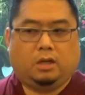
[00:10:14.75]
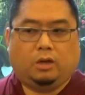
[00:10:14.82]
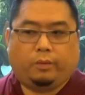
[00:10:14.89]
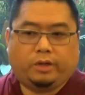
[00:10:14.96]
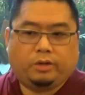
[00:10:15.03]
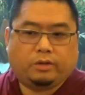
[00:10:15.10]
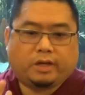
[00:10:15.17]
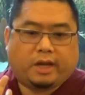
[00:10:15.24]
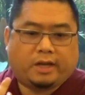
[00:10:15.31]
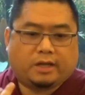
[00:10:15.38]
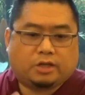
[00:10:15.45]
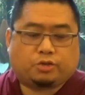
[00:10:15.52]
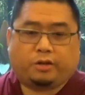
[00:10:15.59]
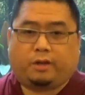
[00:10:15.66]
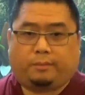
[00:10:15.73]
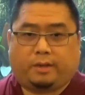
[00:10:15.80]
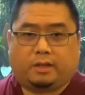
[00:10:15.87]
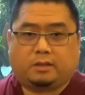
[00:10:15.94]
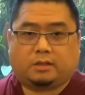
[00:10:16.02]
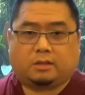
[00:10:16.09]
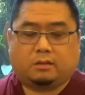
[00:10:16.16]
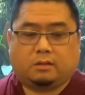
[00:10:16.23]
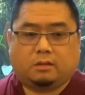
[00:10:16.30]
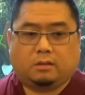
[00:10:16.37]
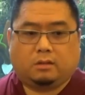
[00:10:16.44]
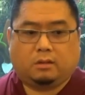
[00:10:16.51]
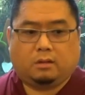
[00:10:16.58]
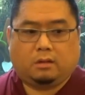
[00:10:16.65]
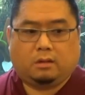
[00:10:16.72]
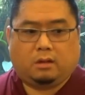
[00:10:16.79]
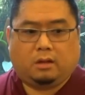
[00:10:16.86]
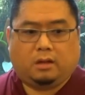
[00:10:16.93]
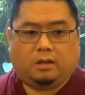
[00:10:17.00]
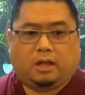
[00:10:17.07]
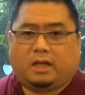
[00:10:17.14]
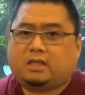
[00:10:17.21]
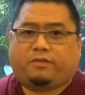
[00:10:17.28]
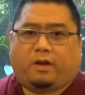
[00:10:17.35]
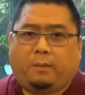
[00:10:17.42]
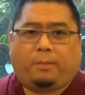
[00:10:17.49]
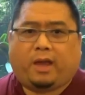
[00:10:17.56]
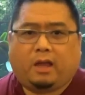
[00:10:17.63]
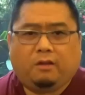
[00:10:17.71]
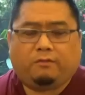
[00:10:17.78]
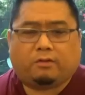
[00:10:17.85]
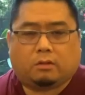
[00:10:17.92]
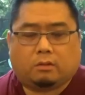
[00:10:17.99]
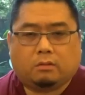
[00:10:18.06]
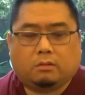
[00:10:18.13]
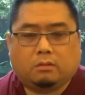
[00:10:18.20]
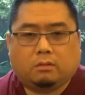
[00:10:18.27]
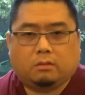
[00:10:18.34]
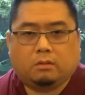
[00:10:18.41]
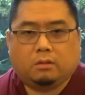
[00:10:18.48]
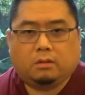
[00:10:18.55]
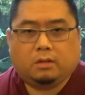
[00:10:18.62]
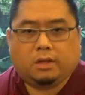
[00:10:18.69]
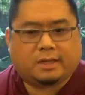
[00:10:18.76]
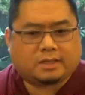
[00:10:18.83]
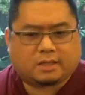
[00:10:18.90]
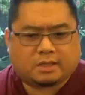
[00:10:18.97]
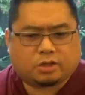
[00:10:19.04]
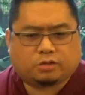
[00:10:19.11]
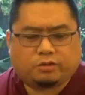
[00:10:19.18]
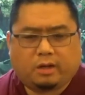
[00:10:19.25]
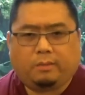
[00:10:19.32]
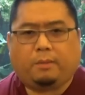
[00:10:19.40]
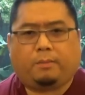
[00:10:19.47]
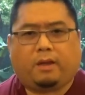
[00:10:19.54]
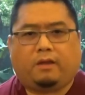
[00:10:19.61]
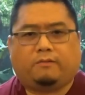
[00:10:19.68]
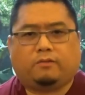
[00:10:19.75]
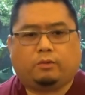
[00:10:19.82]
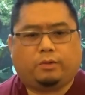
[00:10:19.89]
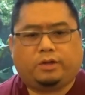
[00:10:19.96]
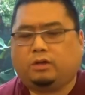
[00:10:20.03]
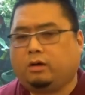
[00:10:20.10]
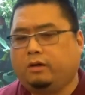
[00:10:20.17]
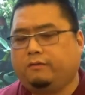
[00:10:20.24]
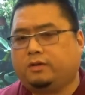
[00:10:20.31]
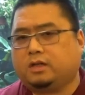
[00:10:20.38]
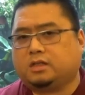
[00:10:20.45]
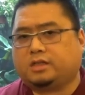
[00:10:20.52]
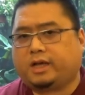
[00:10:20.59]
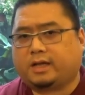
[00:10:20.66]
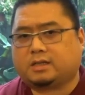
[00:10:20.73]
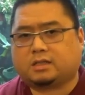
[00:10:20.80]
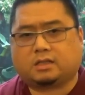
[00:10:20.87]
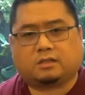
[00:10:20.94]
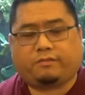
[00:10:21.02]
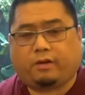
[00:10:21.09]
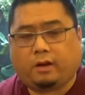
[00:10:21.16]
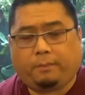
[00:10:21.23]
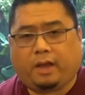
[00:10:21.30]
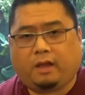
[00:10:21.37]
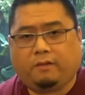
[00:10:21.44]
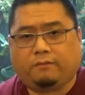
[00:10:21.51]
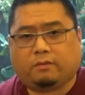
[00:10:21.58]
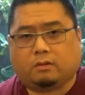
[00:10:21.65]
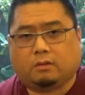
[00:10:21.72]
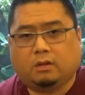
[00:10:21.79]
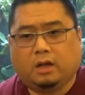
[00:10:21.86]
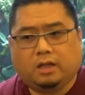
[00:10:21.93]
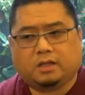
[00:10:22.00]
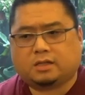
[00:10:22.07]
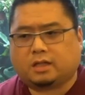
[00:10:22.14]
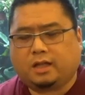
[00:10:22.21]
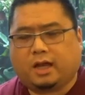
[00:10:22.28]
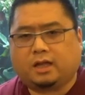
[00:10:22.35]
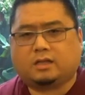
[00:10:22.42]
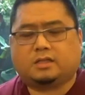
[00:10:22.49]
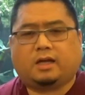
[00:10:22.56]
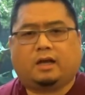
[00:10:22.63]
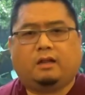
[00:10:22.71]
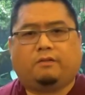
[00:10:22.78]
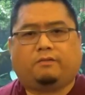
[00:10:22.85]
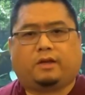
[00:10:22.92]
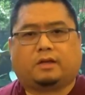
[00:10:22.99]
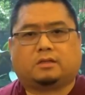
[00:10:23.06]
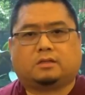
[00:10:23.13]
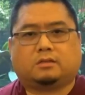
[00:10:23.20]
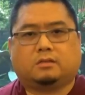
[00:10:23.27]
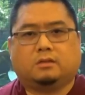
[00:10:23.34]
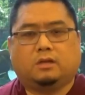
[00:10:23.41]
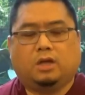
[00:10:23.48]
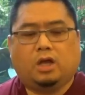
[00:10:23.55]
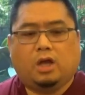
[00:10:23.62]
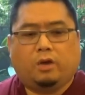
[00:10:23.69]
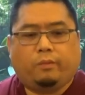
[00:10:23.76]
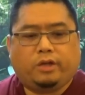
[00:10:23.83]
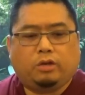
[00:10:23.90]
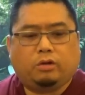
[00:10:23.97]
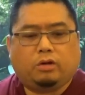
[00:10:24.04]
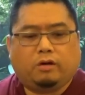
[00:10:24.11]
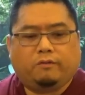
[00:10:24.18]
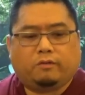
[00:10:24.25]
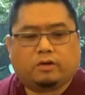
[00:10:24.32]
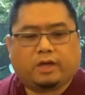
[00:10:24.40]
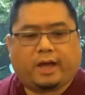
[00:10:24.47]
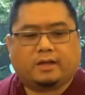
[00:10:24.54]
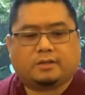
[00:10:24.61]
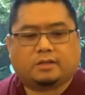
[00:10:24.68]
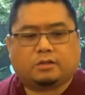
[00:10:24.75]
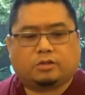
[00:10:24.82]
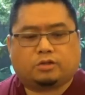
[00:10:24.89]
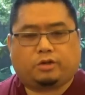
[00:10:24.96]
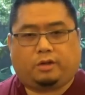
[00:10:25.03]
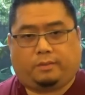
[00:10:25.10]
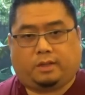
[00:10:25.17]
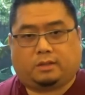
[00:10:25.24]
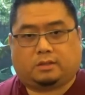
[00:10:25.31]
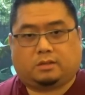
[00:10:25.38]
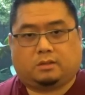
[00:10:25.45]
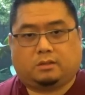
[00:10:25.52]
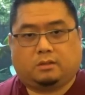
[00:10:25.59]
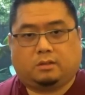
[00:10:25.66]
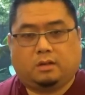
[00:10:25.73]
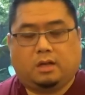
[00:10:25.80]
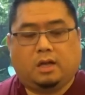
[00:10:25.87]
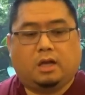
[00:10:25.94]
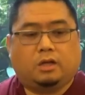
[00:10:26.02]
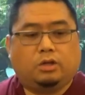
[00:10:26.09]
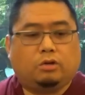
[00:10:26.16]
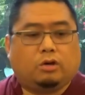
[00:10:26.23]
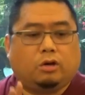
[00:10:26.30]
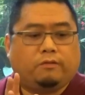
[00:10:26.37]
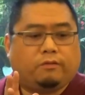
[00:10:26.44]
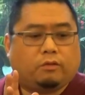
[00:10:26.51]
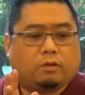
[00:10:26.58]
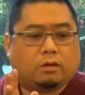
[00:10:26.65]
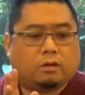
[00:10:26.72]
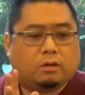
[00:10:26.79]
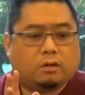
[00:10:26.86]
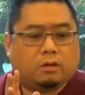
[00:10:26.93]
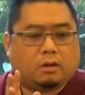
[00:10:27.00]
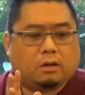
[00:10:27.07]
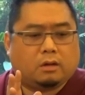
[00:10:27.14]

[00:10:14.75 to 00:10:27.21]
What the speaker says: When you're getting treatment, it's very painful. It's extremely painful. When you're going for the test, it's very painful. There's a lot of side effects. When you go for cancer treatment, you go for